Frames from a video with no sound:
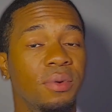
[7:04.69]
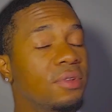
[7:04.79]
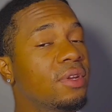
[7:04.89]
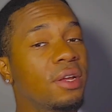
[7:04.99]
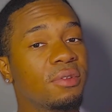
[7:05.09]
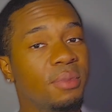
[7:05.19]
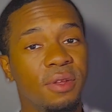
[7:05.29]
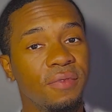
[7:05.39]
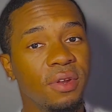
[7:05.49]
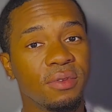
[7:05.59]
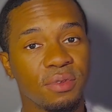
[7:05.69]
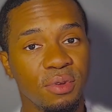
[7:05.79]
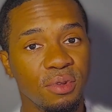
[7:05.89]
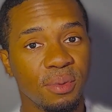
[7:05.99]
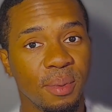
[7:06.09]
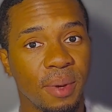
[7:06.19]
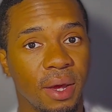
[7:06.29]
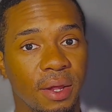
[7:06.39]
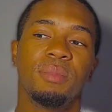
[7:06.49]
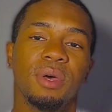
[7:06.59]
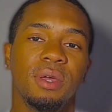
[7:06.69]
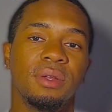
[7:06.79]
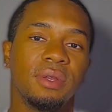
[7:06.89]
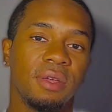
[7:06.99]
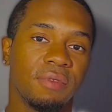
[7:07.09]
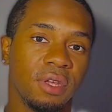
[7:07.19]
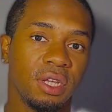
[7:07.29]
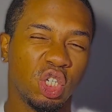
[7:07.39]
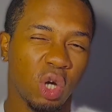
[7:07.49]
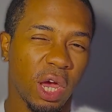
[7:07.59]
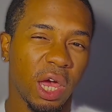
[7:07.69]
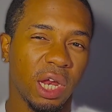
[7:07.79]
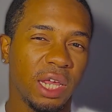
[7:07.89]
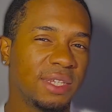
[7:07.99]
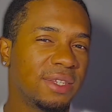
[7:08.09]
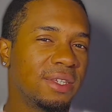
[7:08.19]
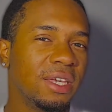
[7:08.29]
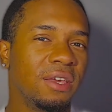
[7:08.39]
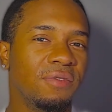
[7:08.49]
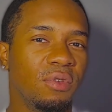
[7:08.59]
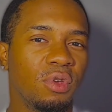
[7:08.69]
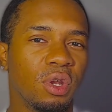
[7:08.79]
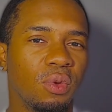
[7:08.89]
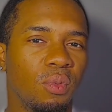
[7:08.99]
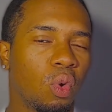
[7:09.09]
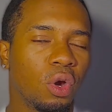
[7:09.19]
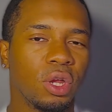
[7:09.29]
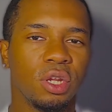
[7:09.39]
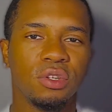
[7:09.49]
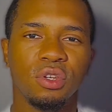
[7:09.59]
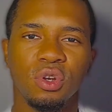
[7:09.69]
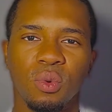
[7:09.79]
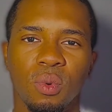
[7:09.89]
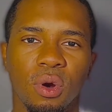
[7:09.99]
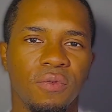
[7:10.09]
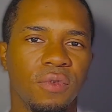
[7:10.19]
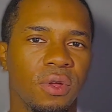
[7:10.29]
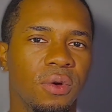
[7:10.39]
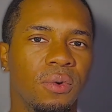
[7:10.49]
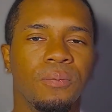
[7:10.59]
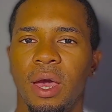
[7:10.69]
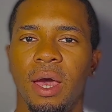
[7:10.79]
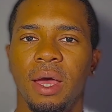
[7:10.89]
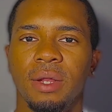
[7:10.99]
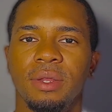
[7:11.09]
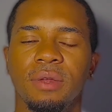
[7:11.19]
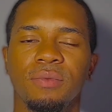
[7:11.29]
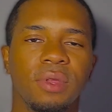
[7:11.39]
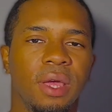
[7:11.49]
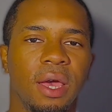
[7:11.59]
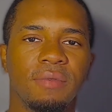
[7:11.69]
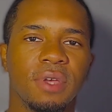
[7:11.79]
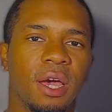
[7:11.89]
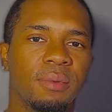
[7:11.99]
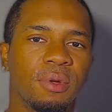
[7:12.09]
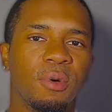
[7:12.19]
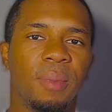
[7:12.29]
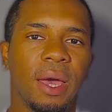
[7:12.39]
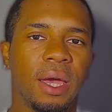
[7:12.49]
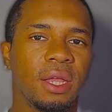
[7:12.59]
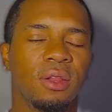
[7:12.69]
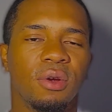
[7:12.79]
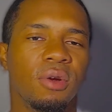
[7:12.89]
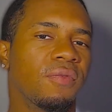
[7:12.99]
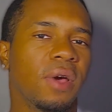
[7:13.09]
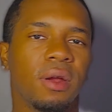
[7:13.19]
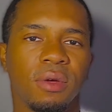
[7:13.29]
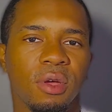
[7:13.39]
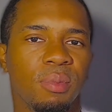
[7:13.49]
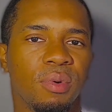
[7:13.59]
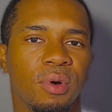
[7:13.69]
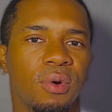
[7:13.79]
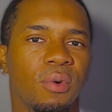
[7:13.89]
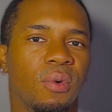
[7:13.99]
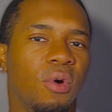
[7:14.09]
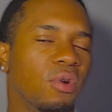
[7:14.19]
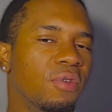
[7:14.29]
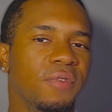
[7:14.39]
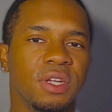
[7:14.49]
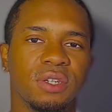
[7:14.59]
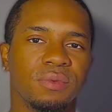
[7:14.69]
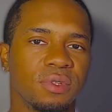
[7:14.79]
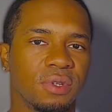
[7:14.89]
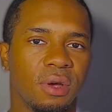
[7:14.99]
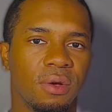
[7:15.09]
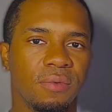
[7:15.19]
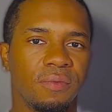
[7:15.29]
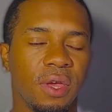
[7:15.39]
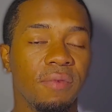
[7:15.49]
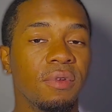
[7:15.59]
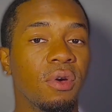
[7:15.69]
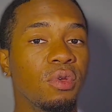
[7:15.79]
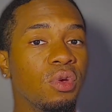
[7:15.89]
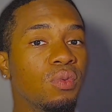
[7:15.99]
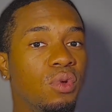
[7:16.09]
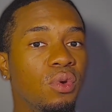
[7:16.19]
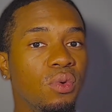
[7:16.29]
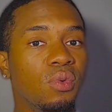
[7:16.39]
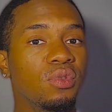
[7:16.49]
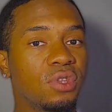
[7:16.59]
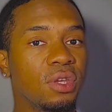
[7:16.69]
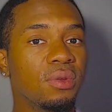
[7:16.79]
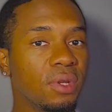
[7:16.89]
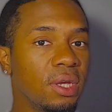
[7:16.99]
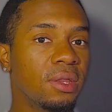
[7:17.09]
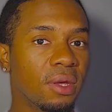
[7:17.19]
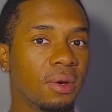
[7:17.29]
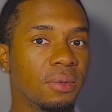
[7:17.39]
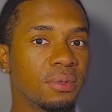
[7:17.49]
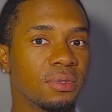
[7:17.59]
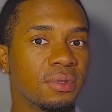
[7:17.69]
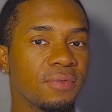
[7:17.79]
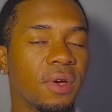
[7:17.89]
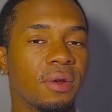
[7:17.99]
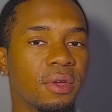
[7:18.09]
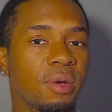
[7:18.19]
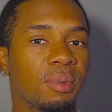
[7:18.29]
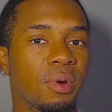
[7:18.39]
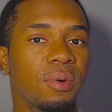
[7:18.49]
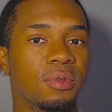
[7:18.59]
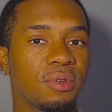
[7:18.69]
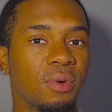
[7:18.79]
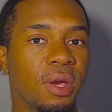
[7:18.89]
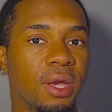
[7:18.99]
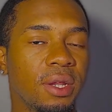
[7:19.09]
There's not too many videos on YouTube about it, but definitely try it and see if you can work it into your workflow. I didn't really have time to go back and learn Final Cut Pro or DaVinci Resolve, even though you do still need those. Final Cut Pro is great.